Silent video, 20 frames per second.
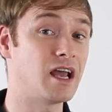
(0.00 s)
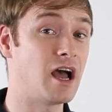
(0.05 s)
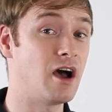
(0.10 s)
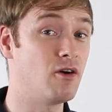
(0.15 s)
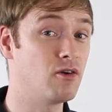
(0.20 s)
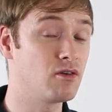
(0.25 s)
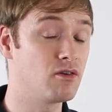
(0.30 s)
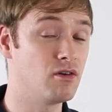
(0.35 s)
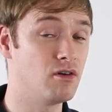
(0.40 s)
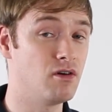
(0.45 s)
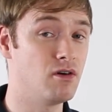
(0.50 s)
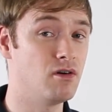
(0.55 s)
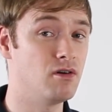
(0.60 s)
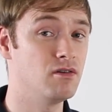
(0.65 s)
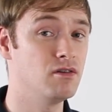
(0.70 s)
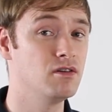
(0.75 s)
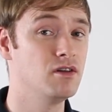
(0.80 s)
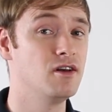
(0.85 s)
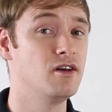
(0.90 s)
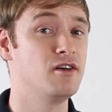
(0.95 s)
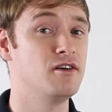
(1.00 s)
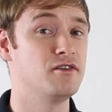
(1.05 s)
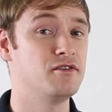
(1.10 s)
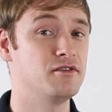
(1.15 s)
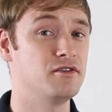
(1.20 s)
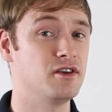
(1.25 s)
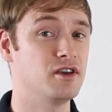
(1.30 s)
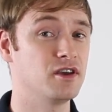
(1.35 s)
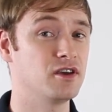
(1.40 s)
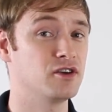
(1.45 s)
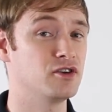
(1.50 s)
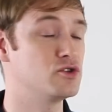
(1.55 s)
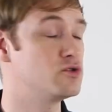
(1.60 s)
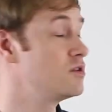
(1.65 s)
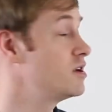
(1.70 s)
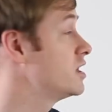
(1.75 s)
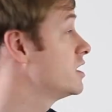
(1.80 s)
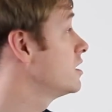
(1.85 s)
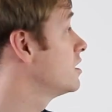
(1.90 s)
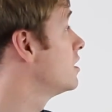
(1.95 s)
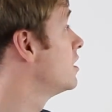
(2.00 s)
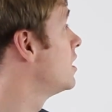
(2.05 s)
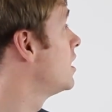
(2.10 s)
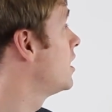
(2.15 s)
alcohol they can drink.